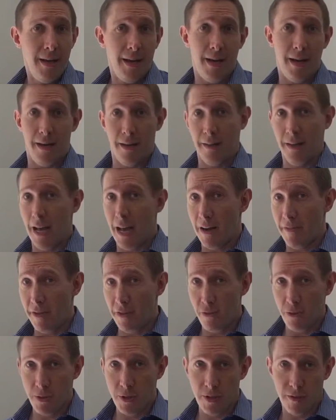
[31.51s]
Uh, a lot of
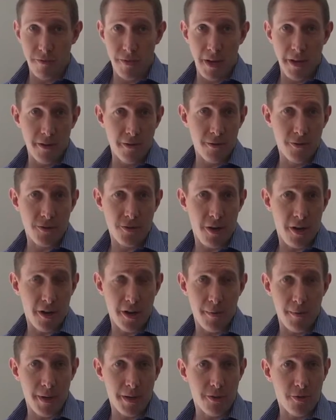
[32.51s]
interesting vendors
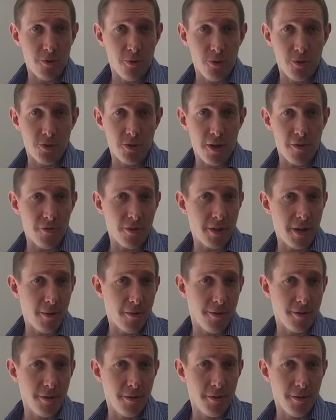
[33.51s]
talking about cool stuff that they
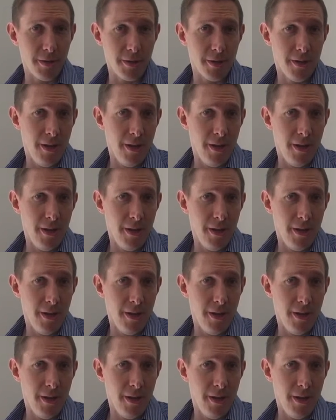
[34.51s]
were doing.